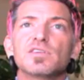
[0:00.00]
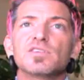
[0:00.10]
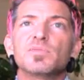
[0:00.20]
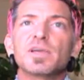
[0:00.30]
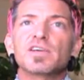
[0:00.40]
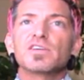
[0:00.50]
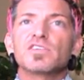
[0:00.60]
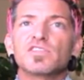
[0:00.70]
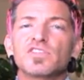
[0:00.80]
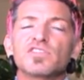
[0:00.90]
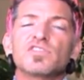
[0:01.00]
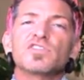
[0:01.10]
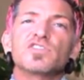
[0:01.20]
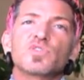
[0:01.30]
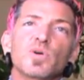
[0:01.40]
to make decisions
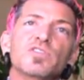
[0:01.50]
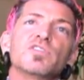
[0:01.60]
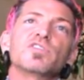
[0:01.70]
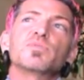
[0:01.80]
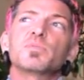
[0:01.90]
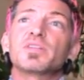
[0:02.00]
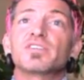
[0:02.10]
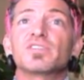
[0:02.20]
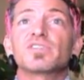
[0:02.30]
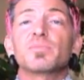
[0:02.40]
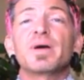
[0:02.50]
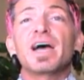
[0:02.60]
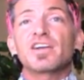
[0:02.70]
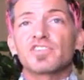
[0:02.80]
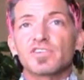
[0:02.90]
and choices from a place of
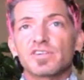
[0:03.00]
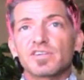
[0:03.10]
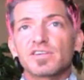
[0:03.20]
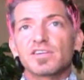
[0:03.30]
compassion